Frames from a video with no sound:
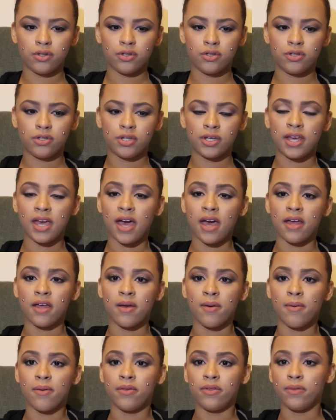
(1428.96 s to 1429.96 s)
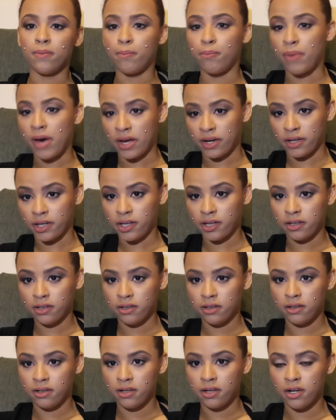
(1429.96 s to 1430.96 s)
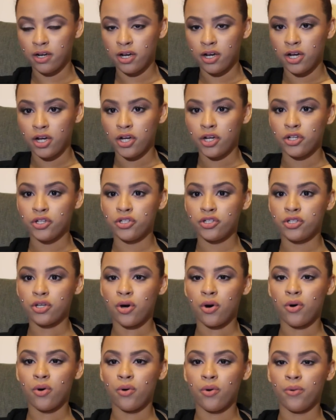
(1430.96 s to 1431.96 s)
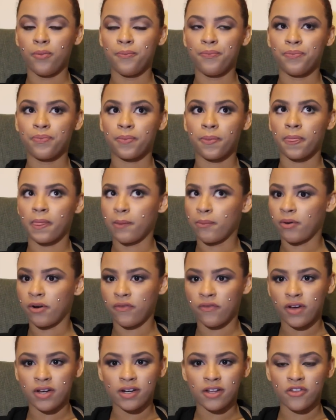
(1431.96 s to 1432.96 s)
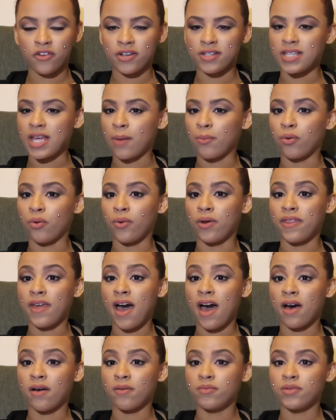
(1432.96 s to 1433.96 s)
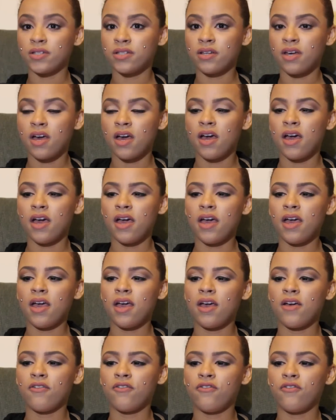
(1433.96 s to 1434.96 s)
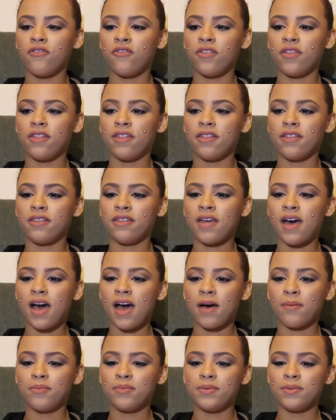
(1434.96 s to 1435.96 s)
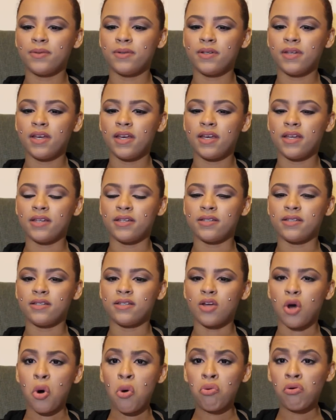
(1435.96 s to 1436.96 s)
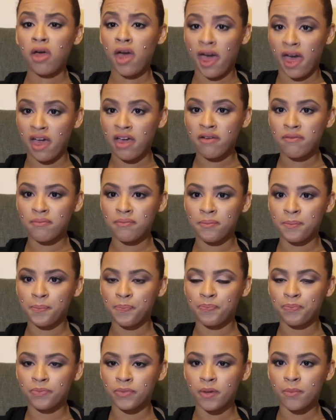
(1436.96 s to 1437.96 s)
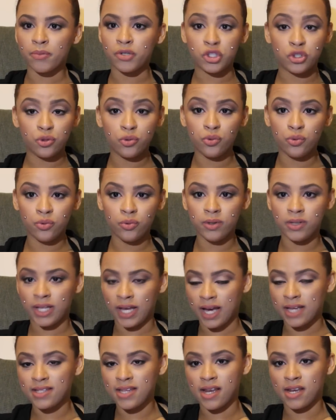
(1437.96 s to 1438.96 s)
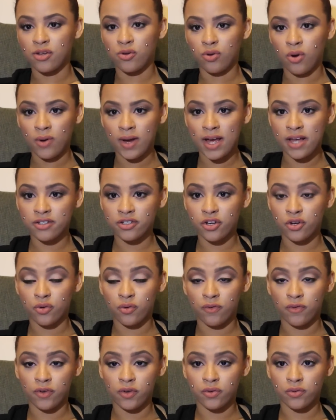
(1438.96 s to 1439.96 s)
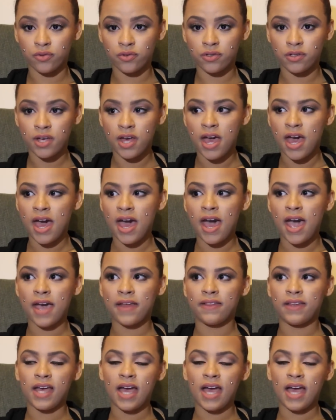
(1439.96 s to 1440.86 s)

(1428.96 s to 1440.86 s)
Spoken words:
to get better. So another example with apps. If the app is okay, but you, like I said, you know it has good reviews, and